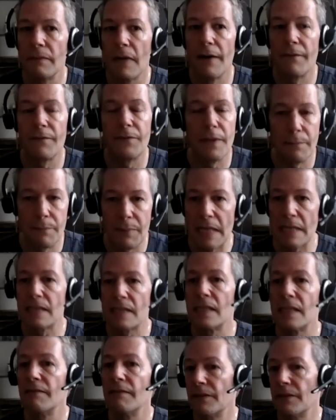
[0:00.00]
of the
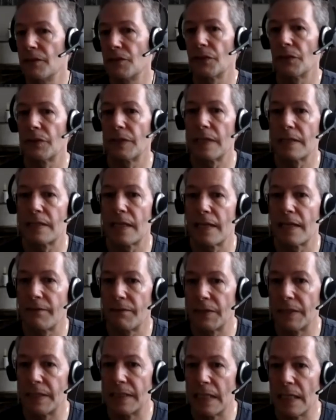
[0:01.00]
best inventories I
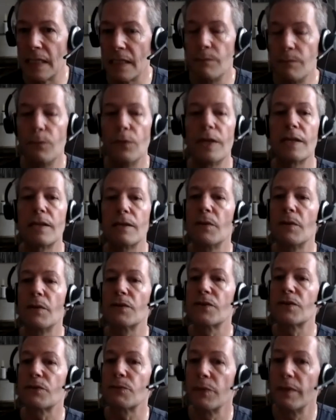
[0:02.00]
ever did, one of the
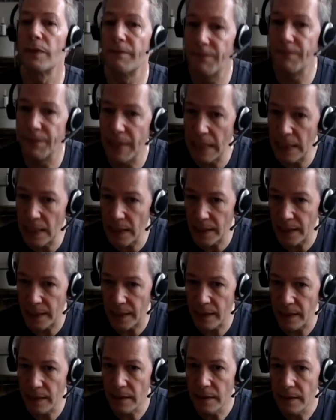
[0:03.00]
most
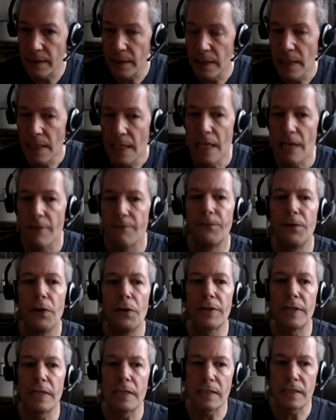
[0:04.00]
revealing. Right.
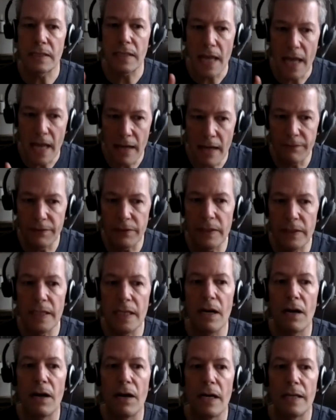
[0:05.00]
Focused heavily
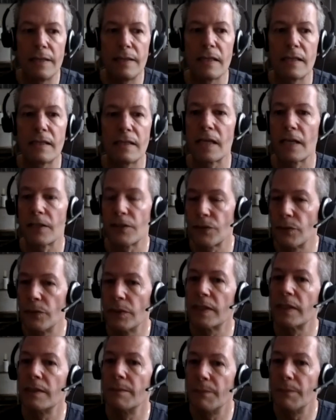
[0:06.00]
on the sexual
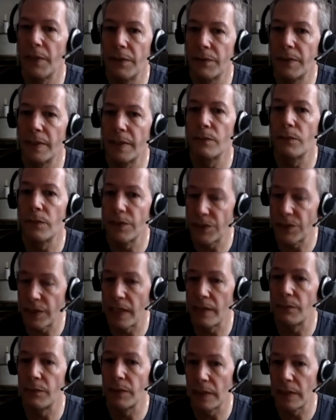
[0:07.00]
component, which I
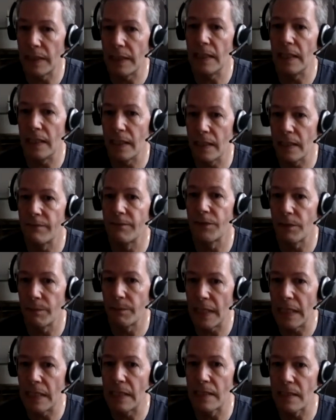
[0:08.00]
really needed for
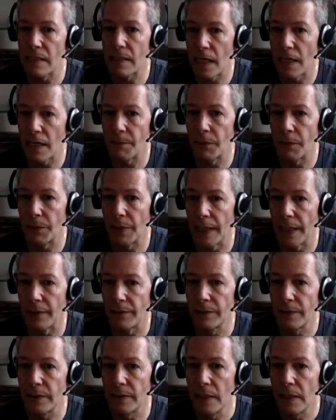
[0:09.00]
me this time
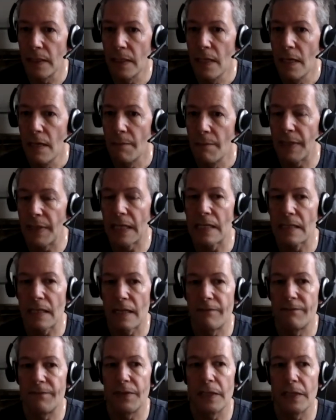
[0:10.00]
around, because
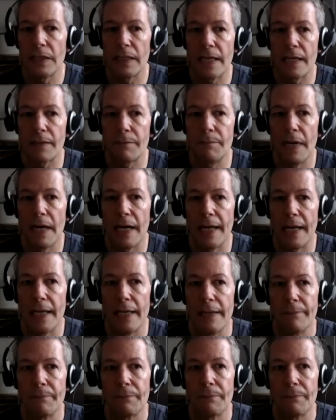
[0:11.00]
I feel like my